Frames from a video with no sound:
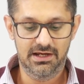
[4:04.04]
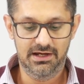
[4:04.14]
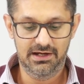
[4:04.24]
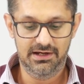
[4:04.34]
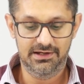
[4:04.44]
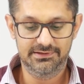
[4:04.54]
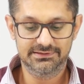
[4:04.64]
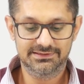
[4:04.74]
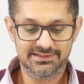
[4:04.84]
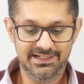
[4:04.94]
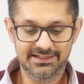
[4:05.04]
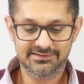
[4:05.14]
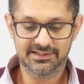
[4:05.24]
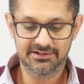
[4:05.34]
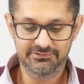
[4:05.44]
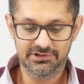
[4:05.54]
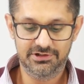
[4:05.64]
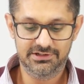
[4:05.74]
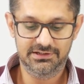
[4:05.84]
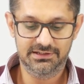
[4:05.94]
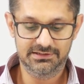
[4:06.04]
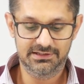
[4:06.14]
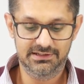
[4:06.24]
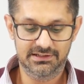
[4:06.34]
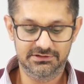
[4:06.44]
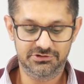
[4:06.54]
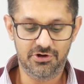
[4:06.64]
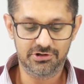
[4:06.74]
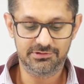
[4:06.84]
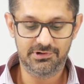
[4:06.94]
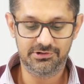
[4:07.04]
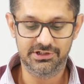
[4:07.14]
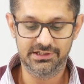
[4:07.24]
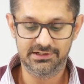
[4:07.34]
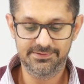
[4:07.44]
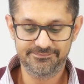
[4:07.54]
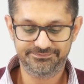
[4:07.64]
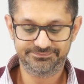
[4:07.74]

The next thing we're going to talk about here